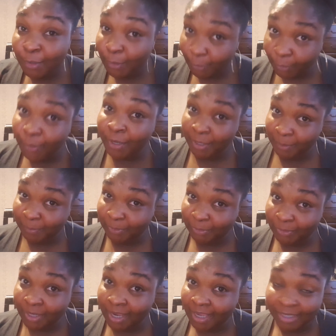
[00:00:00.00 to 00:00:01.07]
Her hair was
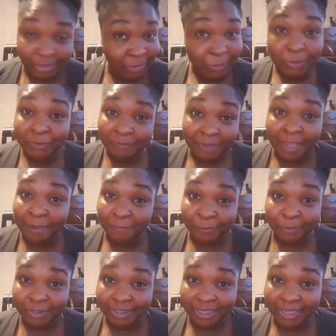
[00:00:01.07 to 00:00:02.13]
dry, and she don't even have
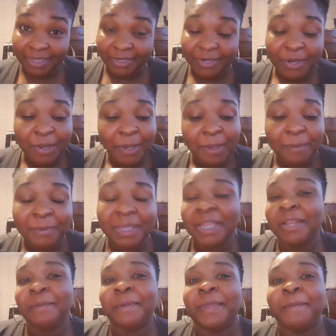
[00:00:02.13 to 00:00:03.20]
4C hair. But
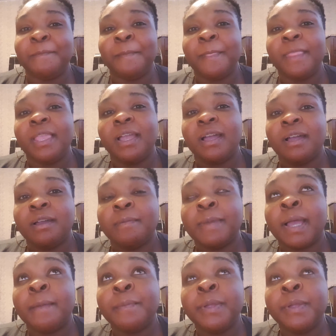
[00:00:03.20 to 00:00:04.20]
anyway, I